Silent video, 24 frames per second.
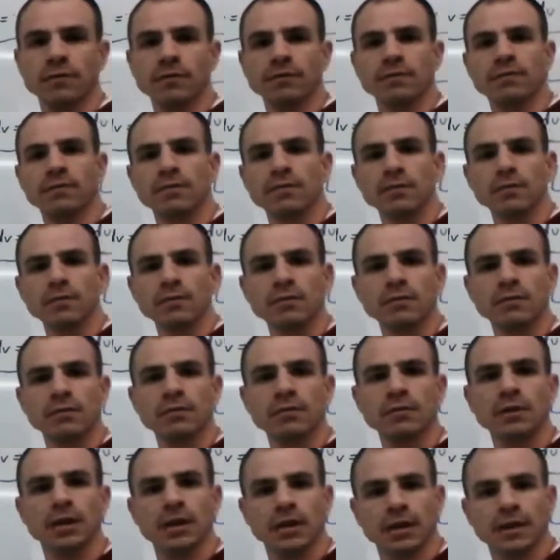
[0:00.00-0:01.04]
of
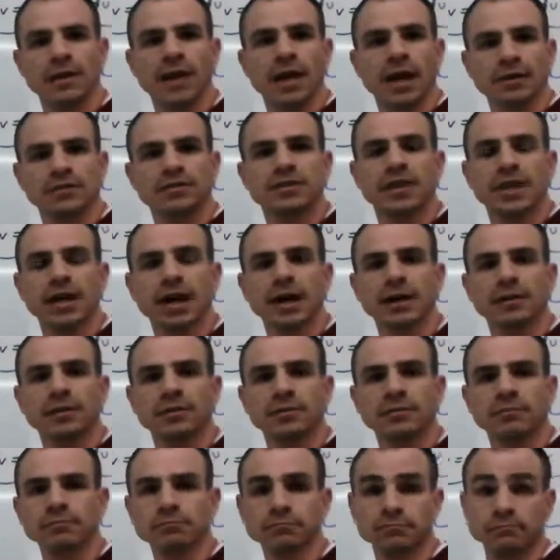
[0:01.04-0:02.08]
e to the x dx?
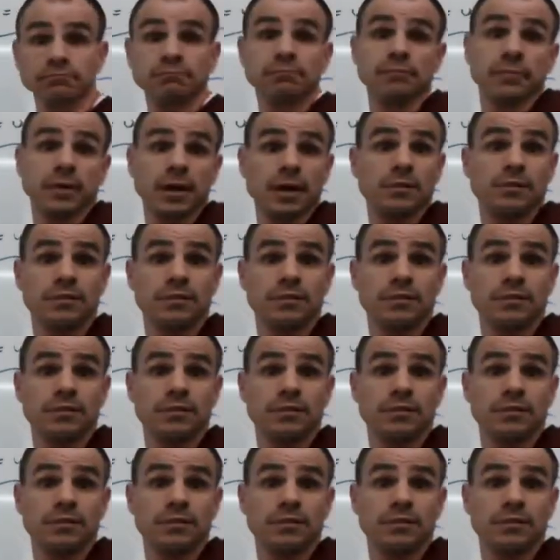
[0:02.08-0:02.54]
Yeah,